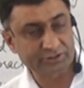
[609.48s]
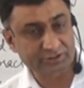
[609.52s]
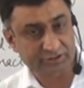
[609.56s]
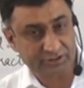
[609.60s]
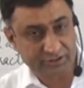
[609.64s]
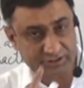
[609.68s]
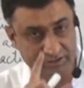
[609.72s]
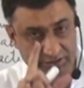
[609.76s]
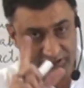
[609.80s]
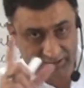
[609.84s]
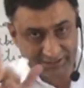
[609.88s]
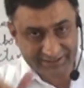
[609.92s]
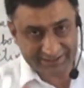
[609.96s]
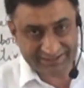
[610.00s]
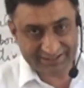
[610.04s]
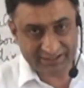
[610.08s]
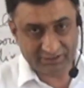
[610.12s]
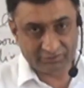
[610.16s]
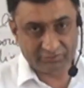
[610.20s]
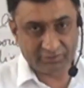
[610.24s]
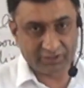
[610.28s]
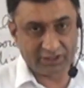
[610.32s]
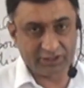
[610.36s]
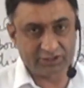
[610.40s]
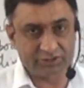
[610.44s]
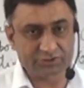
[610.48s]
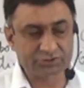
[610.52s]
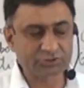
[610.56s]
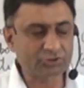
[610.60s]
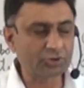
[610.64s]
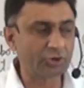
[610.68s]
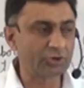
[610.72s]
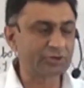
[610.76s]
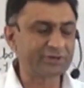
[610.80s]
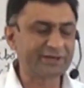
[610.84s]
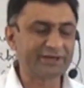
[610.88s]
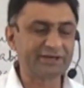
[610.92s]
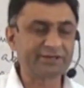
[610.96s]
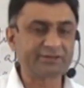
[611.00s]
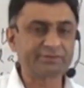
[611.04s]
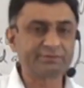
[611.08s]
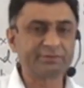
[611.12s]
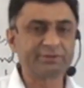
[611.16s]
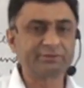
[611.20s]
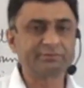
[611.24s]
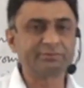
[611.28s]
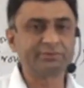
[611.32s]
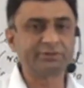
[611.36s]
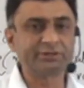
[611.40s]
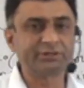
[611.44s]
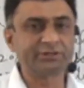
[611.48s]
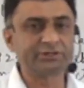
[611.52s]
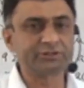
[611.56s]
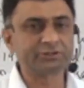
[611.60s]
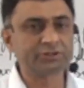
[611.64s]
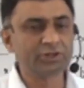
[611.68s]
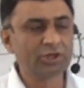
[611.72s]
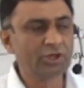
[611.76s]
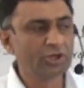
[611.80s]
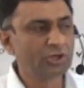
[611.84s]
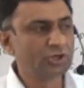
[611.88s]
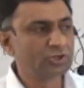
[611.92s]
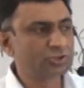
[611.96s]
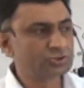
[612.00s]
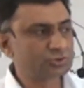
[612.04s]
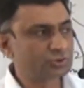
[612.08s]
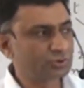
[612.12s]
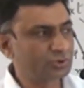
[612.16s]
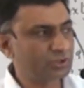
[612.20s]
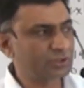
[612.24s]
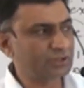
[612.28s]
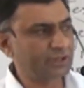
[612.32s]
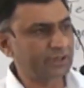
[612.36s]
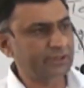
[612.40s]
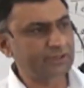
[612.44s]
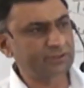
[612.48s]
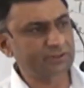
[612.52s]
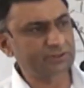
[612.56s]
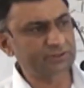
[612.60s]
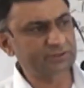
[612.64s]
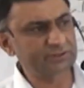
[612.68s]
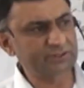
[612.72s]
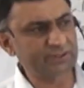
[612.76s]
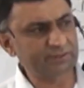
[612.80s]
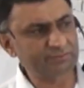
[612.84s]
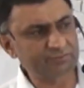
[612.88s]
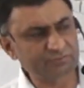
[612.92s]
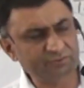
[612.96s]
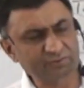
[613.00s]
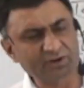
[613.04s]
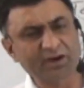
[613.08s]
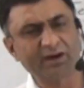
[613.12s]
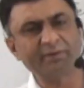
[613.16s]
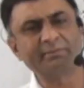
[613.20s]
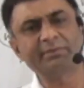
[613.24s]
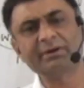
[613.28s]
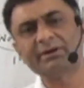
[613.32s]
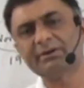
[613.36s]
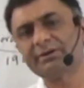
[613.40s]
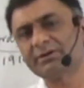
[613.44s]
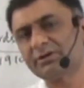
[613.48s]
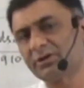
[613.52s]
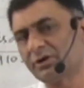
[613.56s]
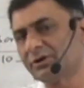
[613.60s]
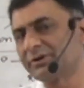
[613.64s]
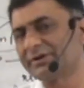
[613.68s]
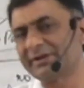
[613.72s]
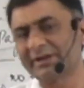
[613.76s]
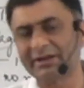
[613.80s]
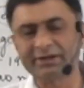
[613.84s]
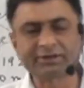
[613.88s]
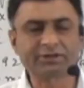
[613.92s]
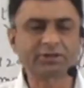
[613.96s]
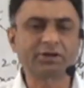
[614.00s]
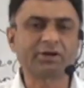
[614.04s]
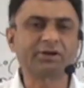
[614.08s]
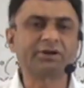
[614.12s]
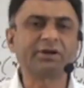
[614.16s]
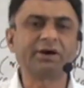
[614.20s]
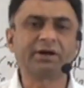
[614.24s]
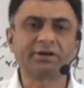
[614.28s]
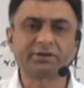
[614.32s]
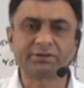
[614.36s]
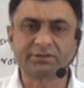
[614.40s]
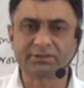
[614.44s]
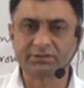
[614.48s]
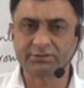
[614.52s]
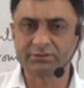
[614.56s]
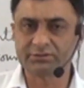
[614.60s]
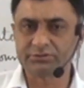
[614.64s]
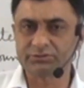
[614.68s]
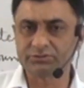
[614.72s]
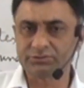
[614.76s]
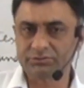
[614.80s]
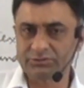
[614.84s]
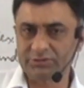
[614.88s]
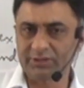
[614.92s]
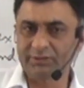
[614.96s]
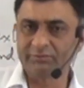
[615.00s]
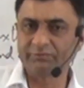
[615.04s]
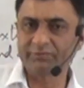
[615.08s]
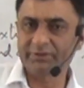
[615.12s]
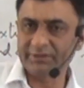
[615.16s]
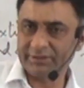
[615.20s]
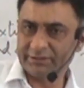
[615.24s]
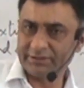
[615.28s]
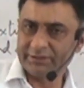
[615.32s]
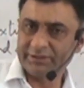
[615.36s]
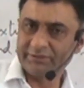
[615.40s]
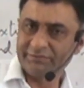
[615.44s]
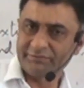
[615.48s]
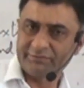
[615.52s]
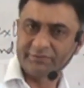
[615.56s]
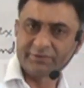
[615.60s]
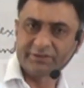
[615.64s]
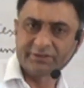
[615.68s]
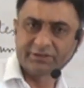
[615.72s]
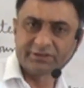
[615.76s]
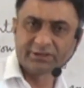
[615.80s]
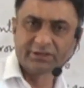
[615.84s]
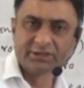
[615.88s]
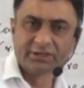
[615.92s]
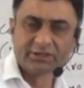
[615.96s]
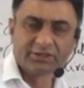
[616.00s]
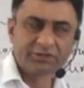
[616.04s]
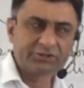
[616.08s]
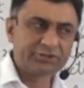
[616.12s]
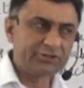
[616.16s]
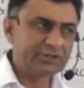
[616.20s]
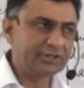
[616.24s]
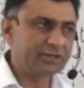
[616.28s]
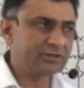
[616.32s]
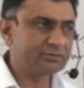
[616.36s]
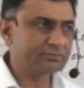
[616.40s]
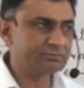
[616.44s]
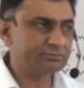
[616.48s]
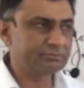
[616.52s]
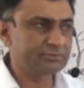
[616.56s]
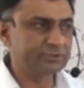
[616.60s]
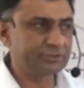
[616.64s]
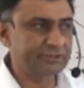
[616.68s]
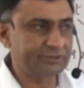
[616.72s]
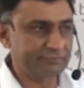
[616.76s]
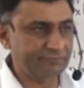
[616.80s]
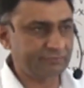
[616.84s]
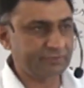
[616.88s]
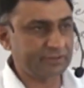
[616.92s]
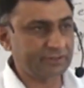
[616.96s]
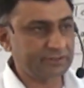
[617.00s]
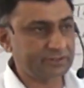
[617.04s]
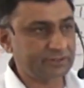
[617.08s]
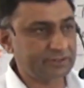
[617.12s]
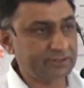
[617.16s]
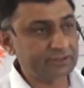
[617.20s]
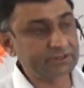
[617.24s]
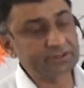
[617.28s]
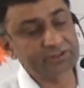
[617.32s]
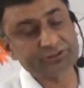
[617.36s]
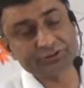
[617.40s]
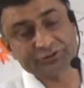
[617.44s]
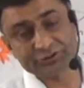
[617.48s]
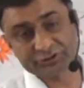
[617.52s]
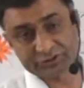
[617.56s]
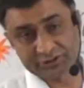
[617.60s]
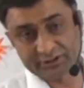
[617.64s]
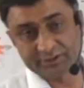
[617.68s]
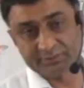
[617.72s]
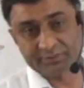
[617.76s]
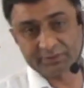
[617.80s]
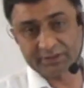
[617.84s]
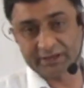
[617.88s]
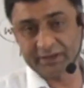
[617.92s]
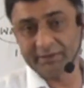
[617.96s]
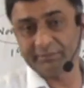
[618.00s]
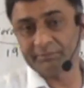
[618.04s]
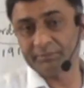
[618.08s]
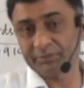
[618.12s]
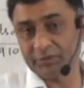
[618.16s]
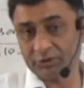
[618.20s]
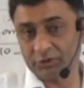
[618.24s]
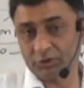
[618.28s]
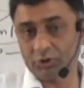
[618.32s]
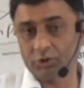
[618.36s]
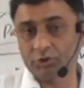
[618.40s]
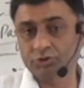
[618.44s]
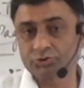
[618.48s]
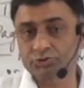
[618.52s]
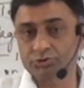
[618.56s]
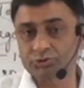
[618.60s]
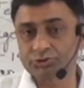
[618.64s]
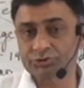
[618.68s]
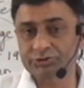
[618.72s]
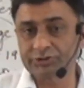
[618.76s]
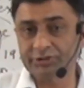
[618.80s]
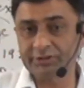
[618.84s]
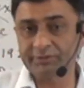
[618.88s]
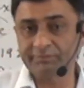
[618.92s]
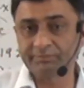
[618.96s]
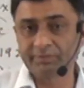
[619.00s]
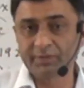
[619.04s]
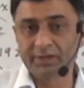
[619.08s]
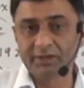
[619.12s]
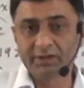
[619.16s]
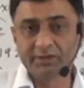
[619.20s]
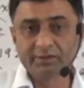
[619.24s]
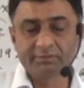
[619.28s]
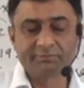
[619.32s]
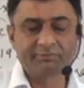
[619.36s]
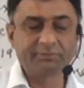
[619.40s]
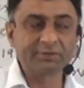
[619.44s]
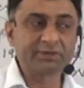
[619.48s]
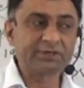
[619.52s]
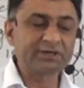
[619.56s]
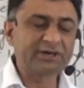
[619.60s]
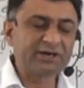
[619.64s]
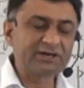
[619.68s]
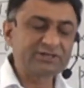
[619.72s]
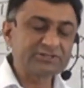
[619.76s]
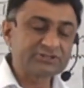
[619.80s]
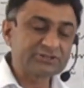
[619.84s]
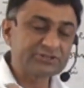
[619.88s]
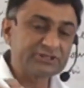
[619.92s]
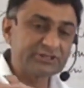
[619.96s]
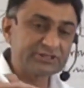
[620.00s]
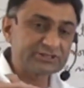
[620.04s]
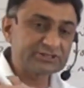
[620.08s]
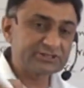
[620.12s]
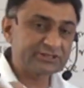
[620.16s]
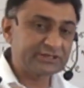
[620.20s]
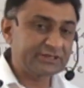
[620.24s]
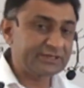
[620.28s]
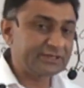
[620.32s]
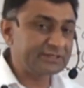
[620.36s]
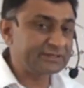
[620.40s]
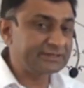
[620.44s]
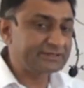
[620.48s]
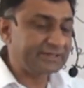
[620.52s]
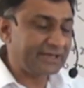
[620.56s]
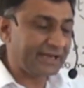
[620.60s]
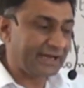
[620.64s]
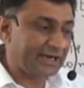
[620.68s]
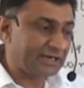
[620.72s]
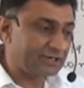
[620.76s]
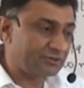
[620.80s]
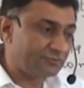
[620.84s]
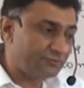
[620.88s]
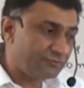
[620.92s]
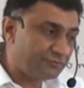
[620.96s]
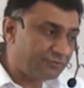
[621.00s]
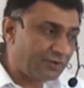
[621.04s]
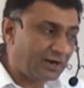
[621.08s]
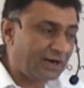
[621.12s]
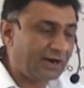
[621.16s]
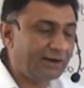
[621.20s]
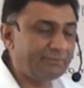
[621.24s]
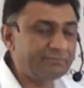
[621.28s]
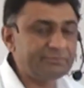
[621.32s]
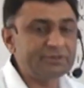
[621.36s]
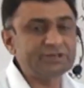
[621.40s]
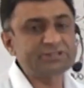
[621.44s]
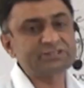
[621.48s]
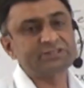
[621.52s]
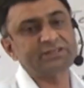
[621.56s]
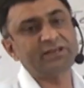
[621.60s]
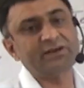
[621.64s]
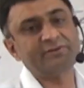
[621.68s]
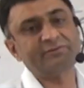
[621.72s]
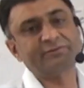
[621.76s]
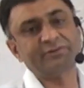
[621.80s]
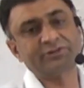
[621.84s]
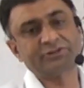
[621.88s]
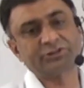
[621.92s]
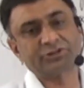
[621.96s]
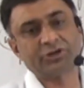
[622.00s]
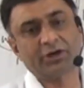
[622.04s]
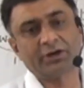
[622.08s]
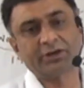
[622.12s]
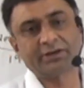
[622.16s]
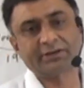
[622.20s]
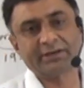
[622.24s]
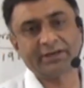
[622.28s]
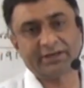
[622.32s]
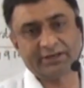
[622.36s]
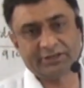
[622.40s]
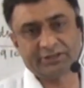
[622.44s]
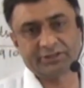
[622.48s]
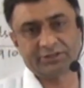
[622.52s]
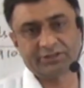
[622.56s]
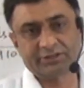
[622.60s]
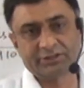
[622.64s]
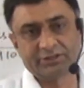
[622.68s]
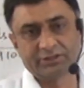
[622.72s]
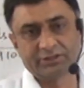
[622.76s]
that written words, content mean meaning. So according to them, form and content are not somewhat different. They are different and at the same time they are also same, because they say that form itself is content.